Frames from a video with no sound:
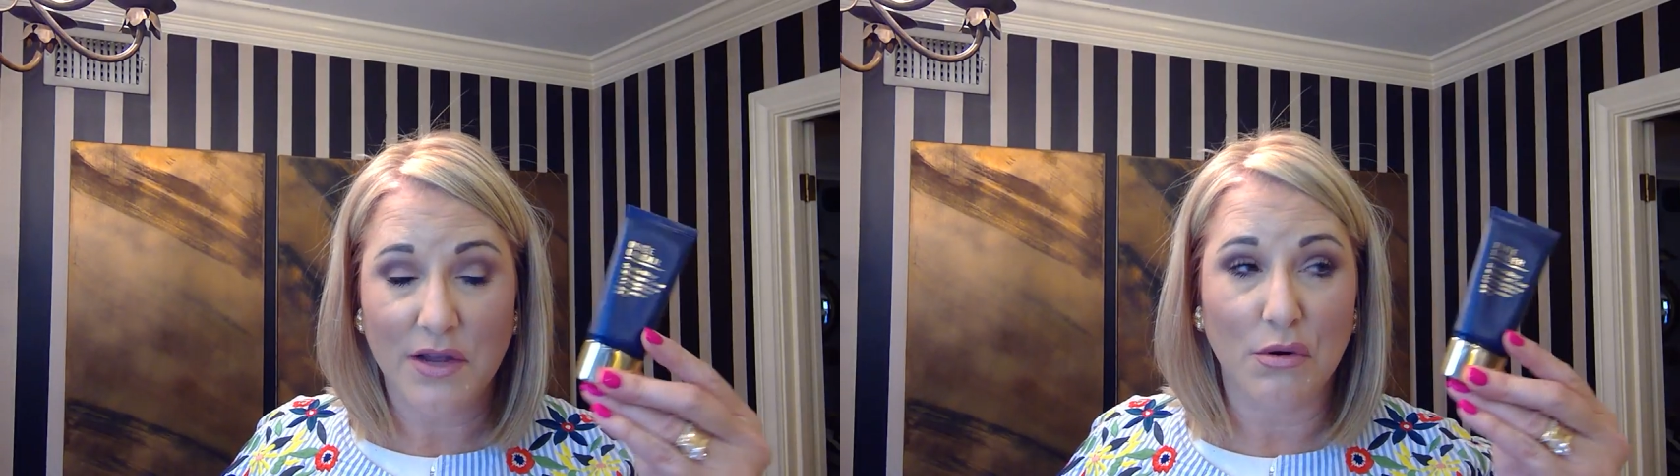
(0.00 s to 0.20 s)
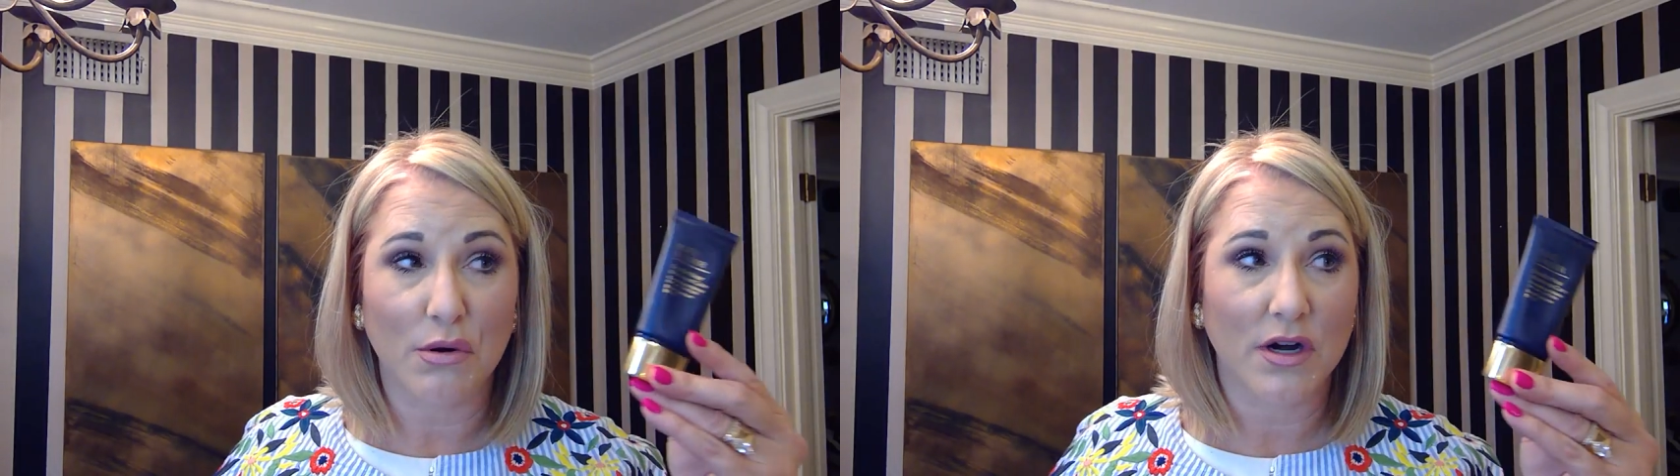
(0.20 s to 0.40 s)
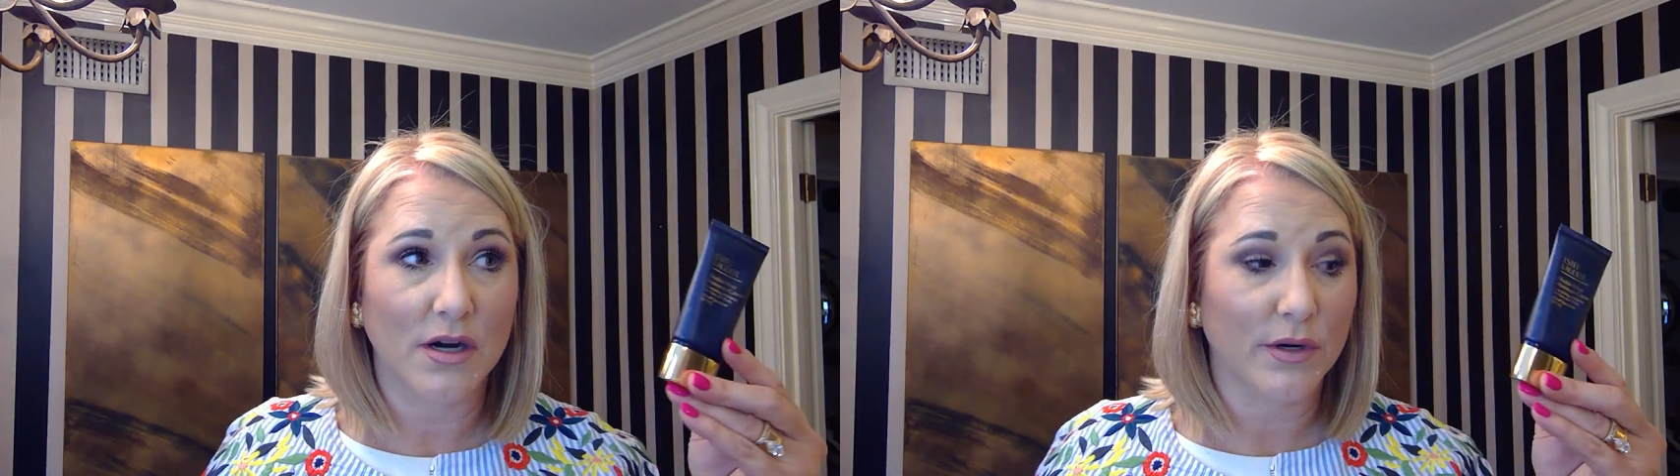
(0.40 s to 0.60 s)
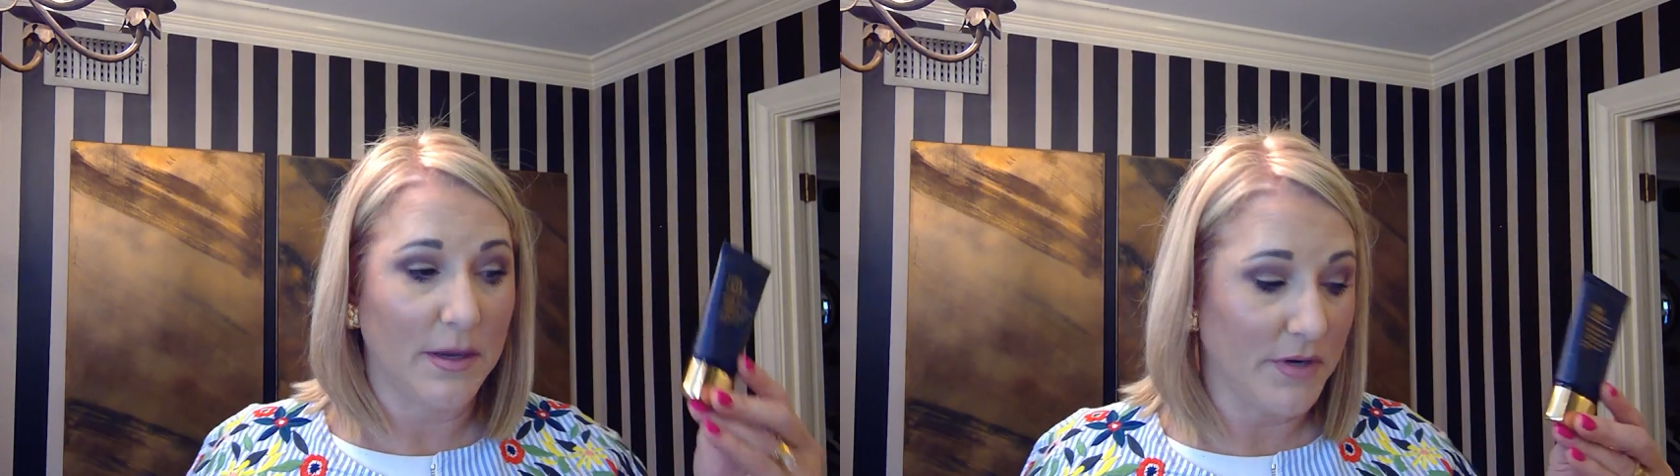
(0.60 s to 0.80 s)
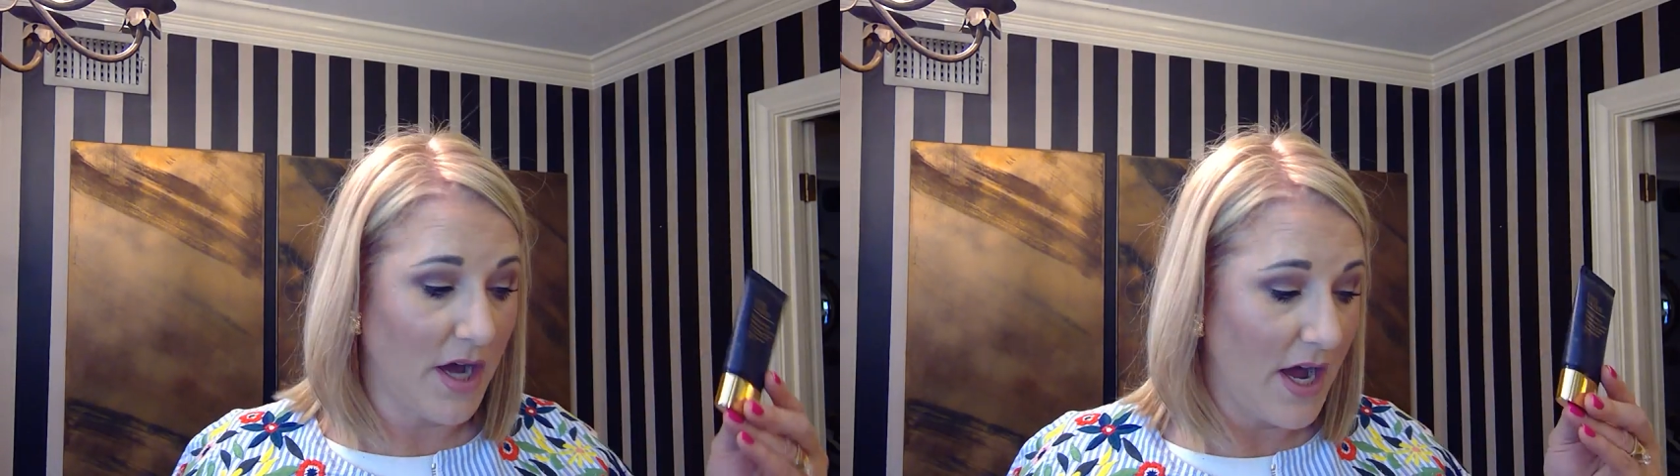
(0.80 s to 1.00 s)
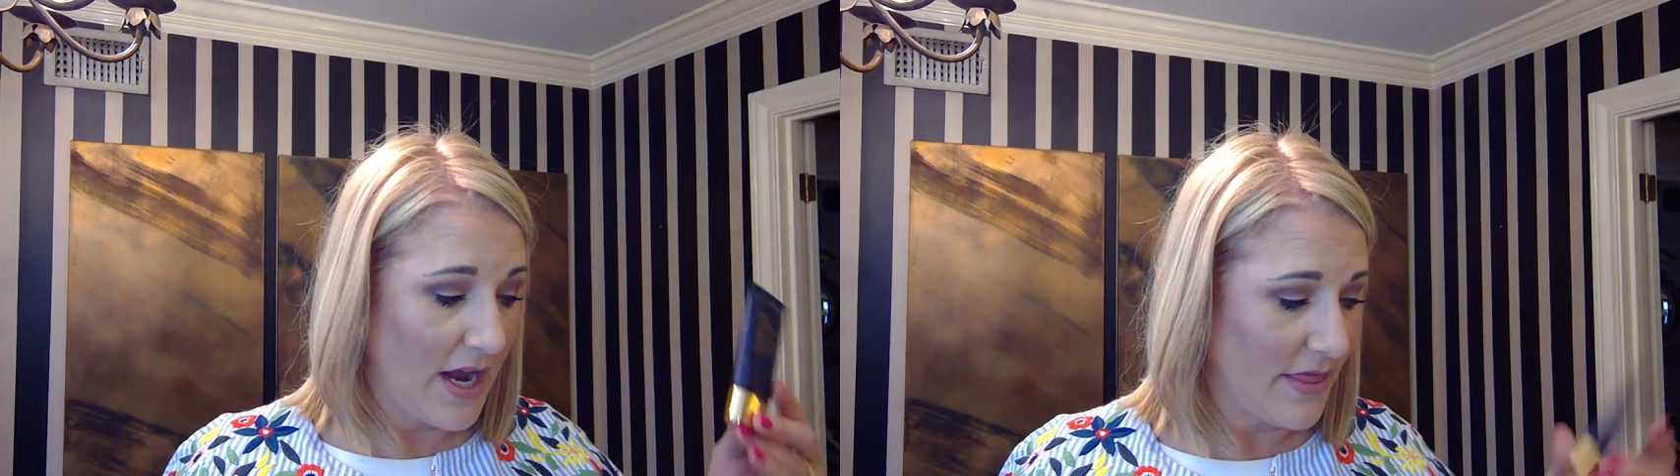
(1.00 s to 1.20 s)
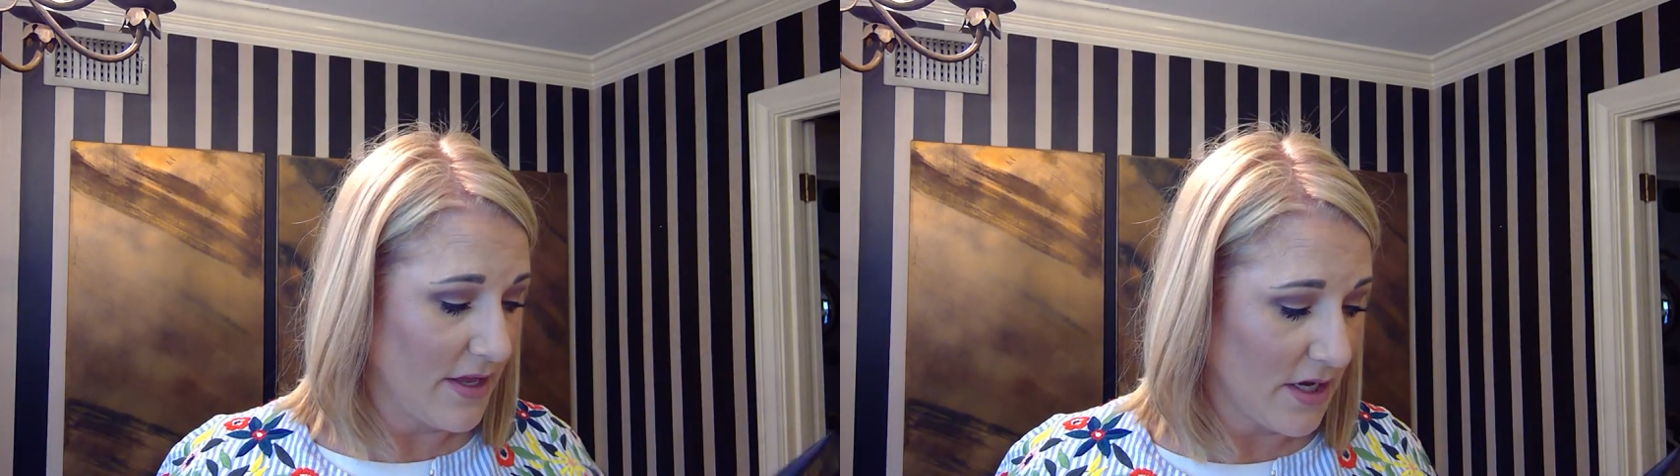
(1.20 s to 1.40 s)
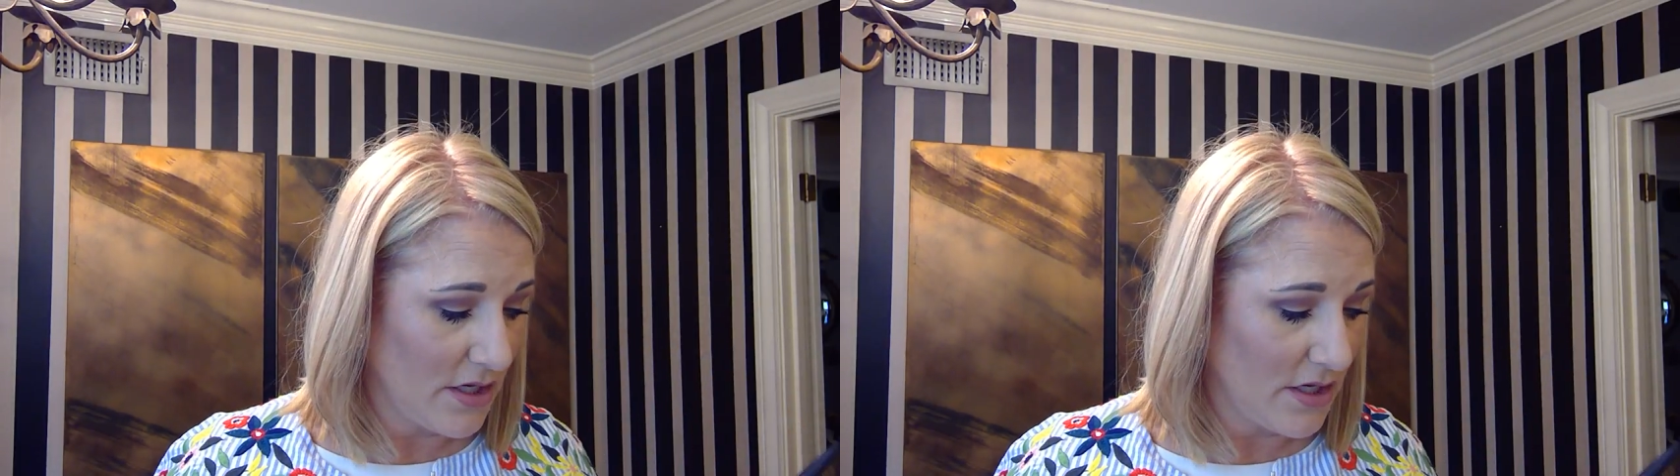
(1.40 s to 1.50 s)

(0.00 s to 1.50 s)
or when I'm not, I think I